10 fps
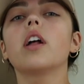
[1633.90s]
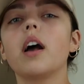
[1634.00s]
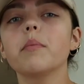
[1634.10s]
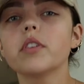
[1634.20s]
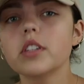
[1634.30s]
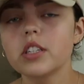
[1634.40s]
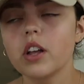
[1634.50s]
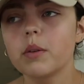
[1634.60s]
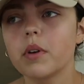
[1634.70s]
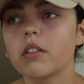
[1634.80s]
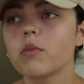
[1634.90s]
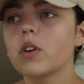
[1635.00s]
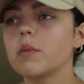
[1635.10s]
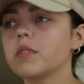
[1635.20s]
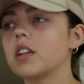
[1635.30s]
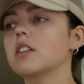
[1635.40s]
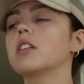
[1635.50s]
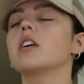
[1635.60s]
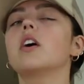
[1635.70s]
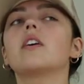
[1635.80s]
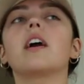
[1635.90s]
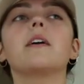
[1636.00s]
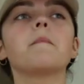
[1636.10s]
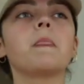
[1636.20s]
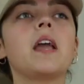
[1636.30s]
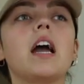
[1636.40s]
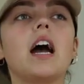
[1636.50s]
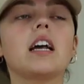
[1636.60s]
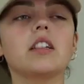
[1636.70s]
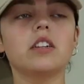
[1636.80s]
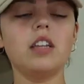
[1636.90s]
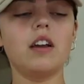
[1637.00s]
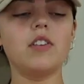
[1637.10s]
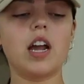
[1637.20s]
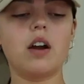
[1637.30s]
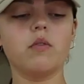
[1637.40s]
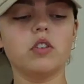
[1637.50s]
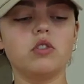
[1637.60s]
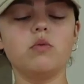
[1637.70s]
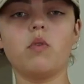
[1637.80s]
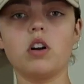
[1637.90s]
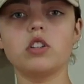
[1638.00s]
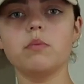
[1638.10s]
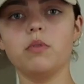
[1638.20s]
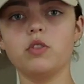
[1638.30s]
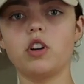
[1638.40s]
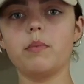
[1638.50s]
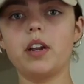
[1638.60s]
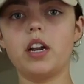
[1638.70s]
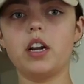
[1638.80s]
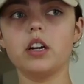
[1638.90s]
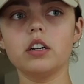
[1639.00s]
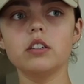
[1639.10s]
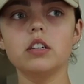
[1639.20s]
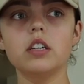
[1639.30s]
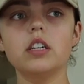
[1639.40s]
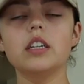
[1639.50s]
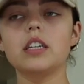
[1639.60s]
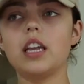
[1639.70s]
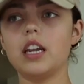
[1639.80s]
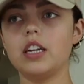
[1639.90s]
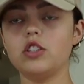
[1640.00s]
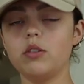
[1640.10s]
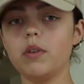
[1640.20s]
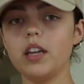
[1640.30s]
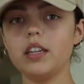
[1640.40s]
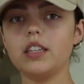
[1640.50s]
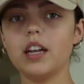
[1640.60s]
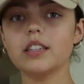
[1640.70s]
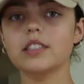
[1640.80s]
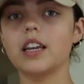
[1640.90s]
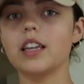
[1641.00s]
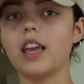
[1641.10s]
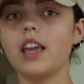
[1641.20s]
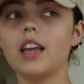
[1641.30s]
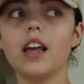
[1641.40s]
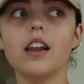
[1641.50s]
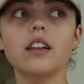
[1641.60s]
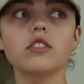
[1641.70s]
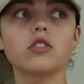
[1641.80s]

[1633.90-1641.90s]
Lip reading: I'm literally still out of breath from going upstairs. Okay, I literally have an hour to wash and blow dry my hair. Can I do it? Yes, I can.